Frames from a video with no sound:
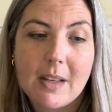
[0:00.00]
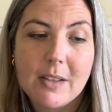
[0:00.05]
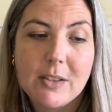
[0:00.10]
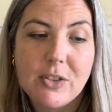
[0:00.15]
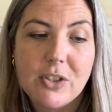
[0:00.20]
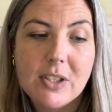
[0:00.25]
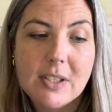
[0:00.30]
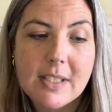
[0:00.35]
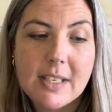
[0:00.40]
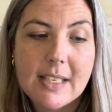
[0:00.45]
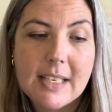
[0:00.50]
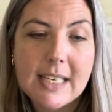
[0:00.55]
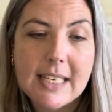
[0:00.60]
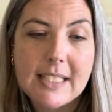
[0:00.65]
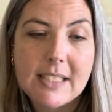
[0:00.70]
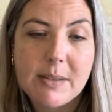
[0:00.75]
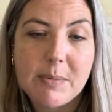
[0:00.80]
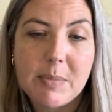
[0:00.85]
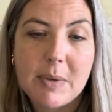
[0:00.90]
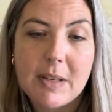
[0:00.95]
Just
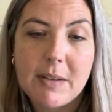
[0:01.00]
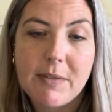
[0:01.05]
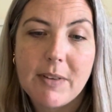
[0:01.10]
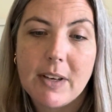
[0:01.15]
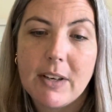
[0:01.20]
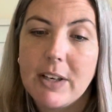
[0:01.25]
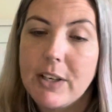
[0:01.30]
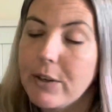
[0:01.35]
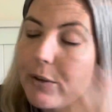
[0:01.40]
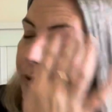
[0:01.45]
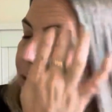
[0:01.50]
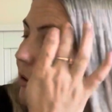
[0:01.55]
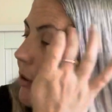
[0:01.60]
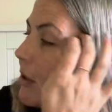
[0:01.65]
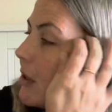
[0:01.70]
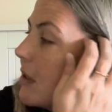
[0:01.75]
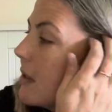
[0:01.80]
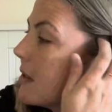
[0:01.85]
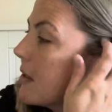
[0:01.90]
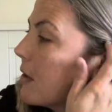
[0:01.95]
need to be very
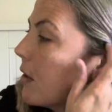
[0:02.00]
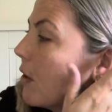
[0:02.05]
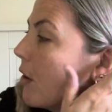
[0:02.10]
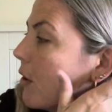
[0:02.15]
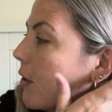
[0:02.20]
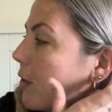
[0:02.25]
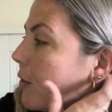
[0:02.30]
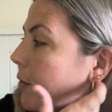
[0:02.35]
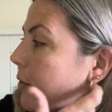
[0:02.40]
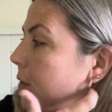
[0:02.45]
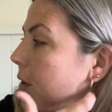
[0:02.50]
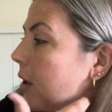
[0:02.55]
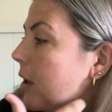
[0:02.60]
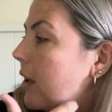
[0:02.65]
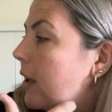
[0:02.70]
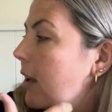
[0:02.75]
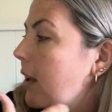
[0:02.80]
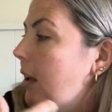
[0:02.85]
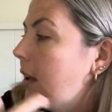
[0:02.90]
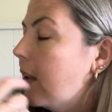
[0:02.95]
cautious of
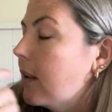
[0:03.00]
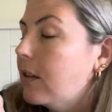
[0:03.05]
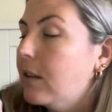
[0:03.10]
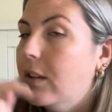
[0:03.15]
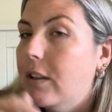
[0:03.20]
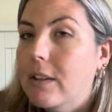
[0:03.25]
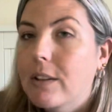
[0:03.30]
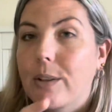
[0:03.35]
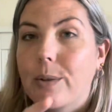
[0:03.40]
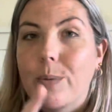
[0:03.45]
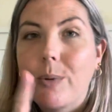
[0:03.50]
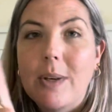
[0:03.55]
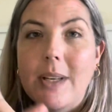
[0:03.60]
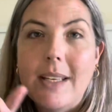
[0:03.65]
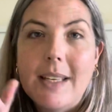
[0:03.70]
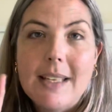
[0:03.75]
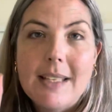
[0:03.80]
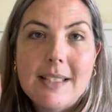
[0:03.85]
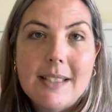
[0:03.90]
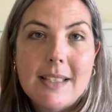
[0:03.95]
Lachlan when he
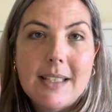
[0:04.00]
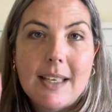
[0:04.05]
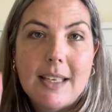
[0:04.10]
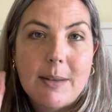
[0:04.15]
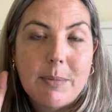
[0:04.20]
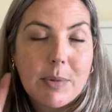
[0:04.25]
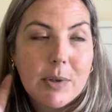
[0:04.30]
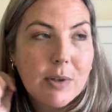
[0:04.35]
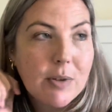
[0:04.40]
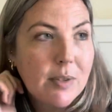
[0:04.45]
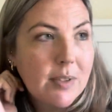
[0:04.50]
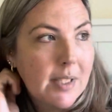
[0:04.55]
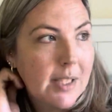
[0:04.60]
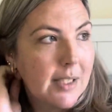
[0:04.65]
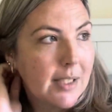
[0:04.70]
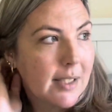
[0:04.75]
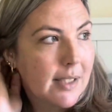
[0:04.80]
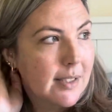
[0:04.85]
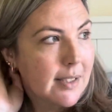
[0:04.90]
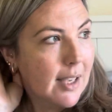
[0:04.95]
gets sick, because he
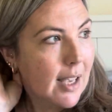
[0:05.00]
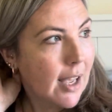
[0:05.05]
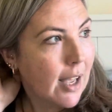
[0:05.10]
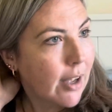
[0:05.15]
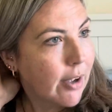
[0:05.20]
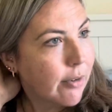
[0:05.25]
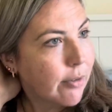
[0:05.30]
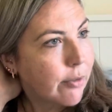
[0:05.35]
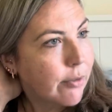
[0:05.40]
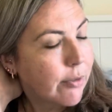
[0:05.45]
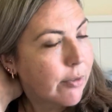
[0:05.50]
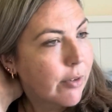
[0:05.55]
does have